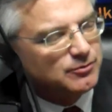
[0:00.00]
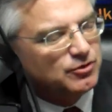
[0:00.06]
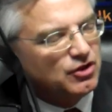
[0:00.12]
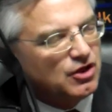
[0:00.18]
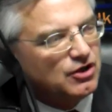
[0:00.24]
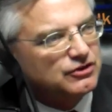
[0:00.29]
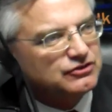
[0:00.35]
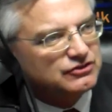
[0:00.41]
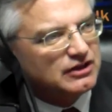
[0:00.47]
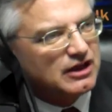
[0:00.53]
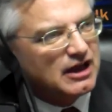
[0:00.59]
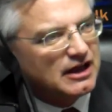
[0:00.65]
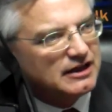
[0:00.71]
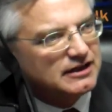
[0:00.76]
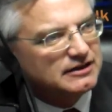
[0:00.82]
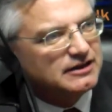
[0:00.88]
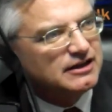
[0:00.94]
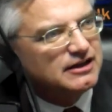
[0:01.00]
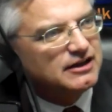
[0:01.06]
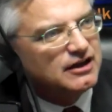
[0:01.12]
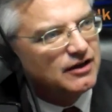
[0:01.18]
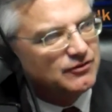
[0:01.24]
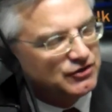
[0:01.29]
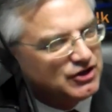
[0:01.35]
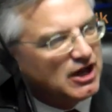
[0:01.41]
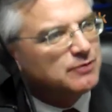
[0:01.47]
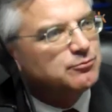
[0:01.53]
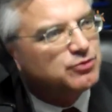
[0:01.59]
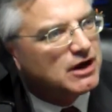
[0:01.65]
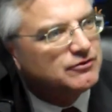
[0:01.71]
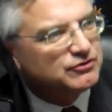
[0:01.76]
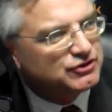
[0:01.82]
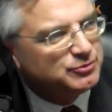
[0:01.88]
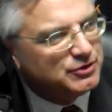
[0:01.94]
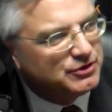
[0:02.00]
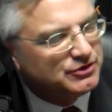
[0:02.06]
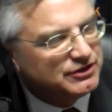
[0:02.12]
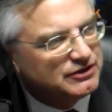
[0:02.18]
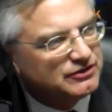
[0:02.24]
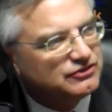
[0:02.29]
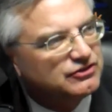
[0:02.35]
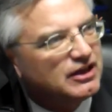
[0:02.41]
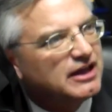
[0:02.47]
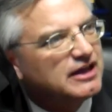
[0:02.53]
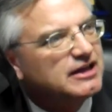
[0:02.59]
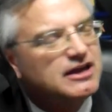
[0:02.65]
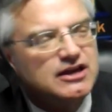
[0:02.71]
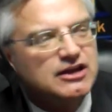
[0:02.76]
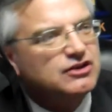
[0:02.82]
alongside of the nonprofit community and say,